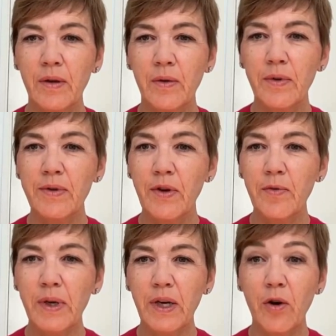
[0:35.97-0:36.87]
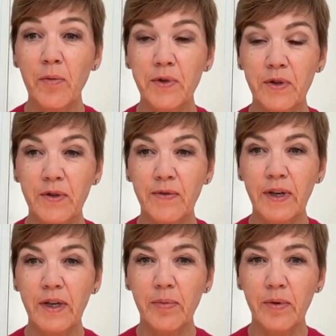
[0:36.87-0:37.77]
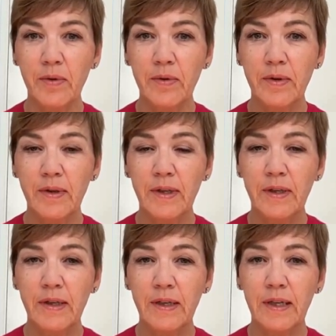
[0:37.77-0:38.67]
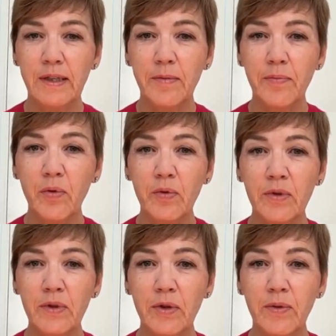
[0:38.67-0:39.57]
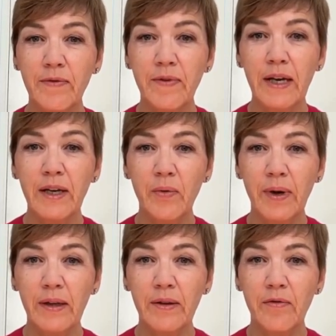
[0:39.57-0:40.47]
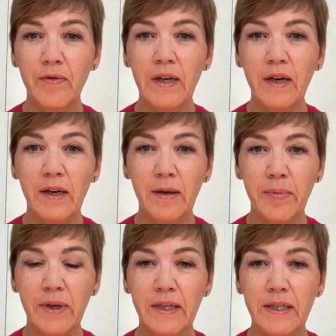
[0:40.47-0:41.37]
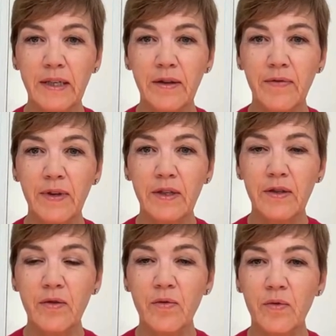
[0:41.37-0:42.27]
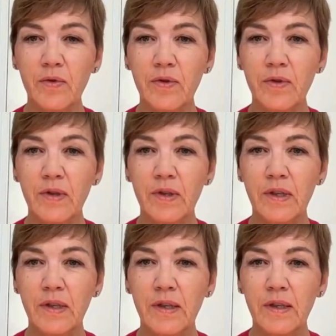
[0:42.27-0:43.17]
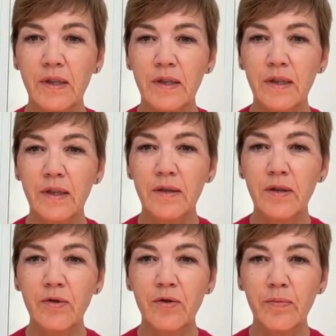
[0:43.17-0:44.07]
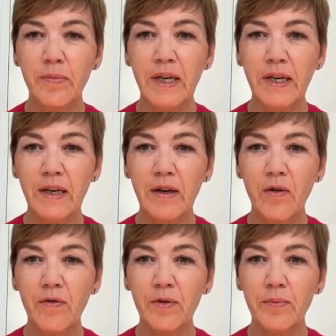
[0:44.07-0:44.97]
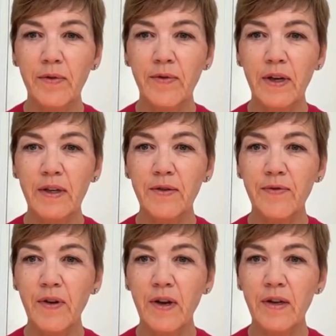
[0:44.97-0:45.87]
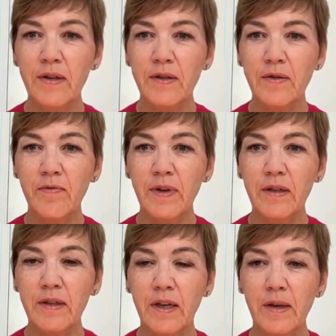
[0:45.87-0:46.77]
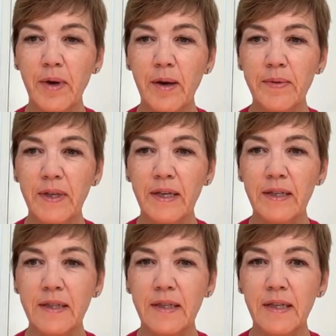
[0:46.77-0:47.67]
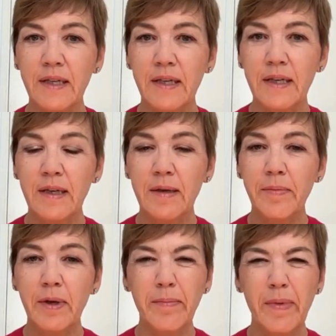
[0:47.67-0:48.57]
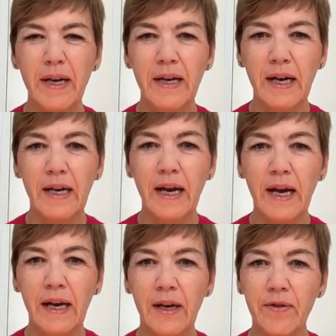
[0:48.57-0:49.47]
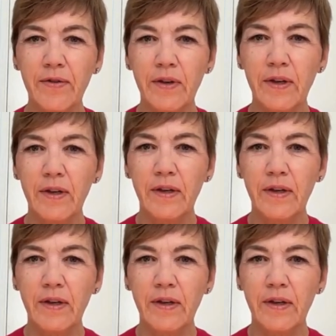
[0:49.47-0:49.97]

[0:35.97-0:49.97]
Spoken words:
With so many options available, it's important to evaluate the reliability of each source. Social media often provides fast, real-time updates, but may lack accuracy.